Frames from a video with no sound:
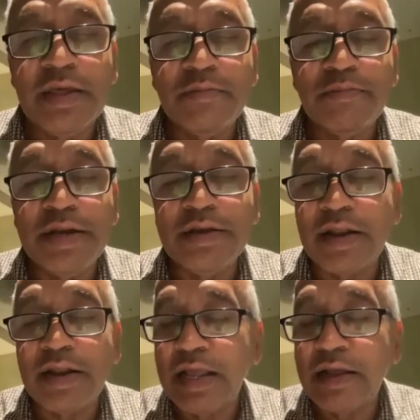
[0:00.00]
painter
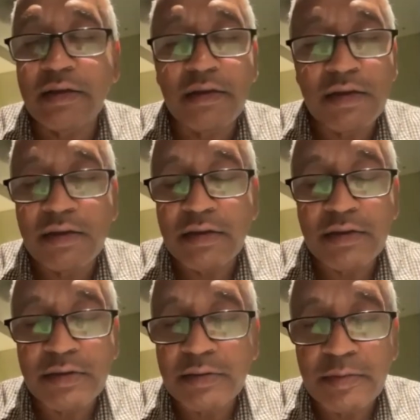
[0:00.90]
like
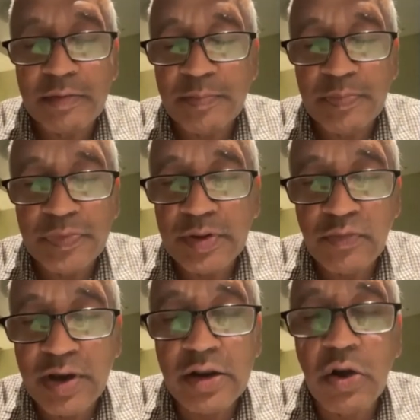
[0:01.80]
uh, um,
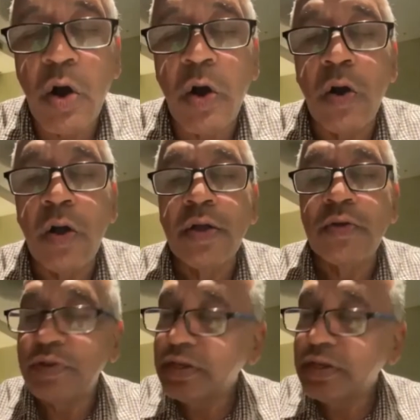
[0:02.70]
Van Gogh. When he